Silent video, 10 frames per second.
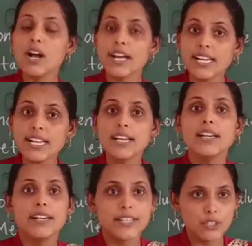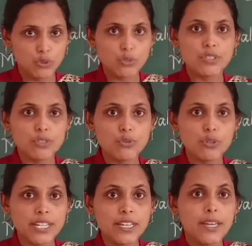are a resources
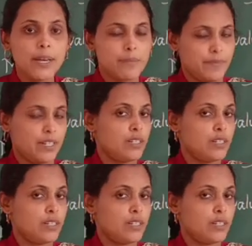only.